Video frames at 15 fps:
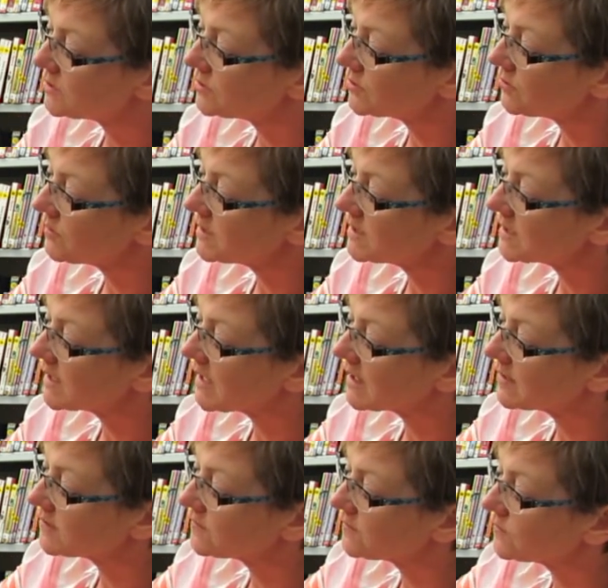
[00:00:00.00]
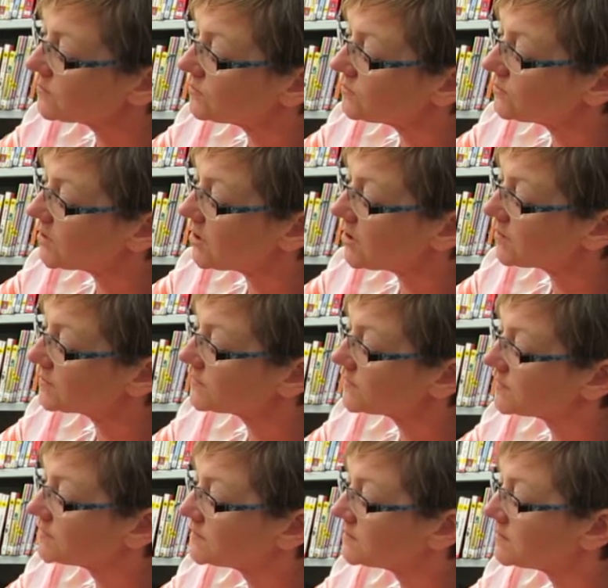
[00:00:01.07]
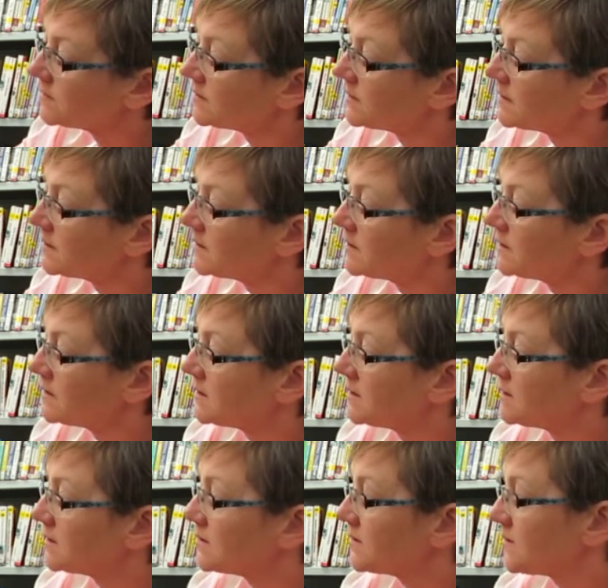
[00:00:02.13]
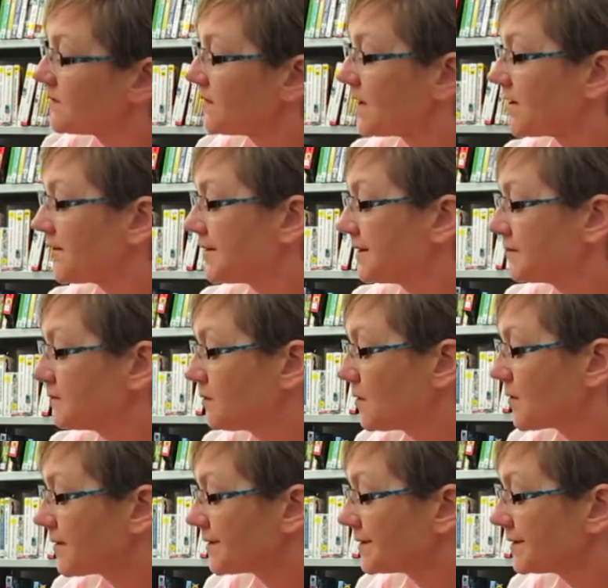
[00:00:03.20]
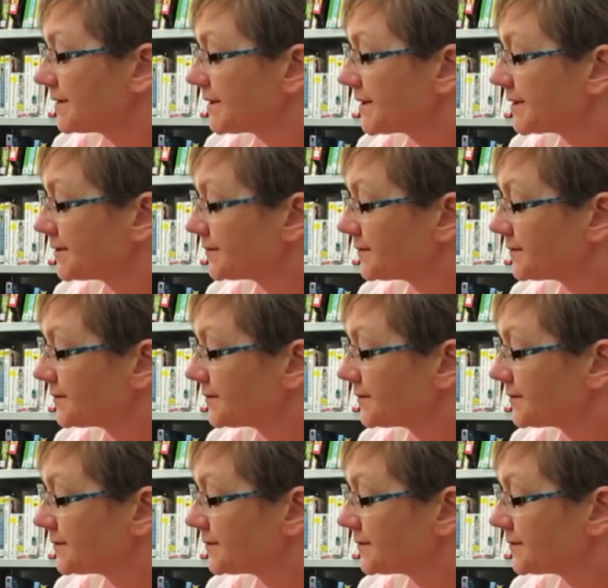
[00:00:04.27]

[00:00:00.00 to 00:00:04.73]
you don't want to cut the fold off. It's very important.